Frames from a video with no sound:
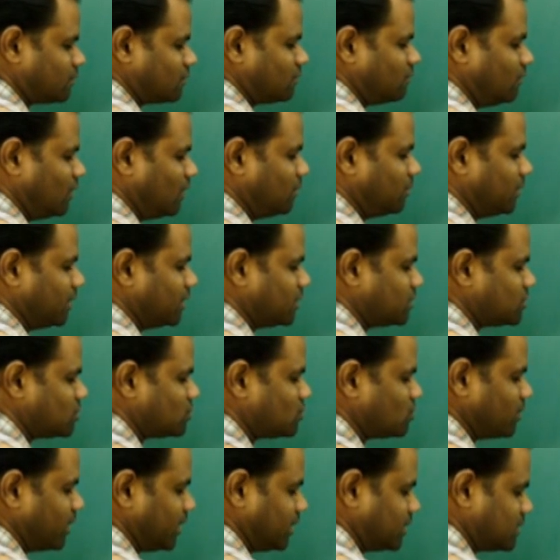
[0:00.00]
1 minus
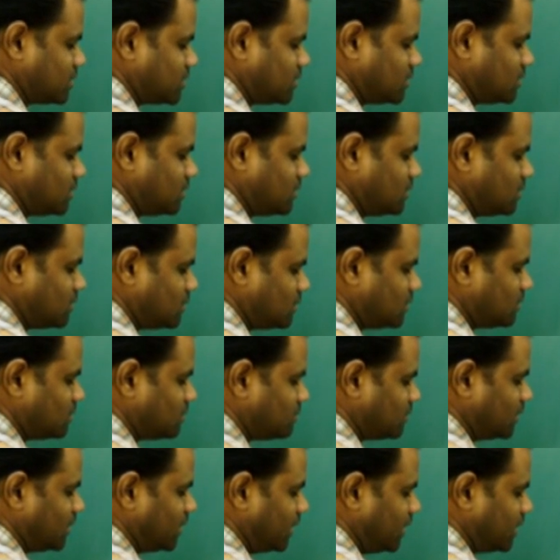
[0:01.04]
2x
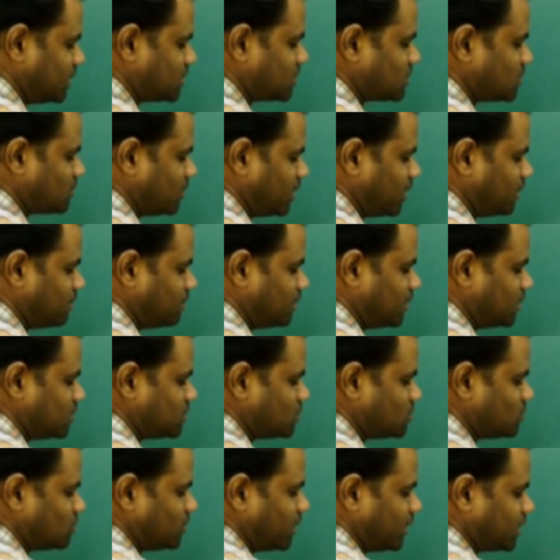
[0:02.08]
by x squared plus
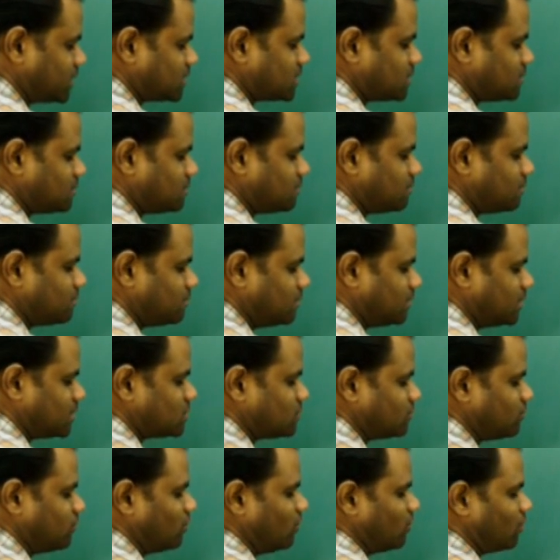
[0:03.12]
2x plus
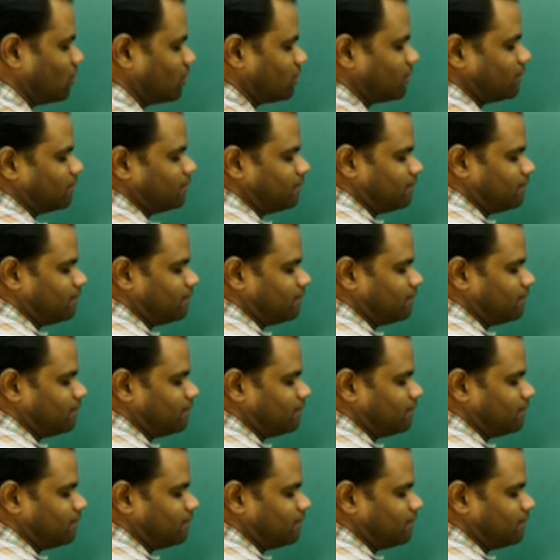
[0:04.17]
4.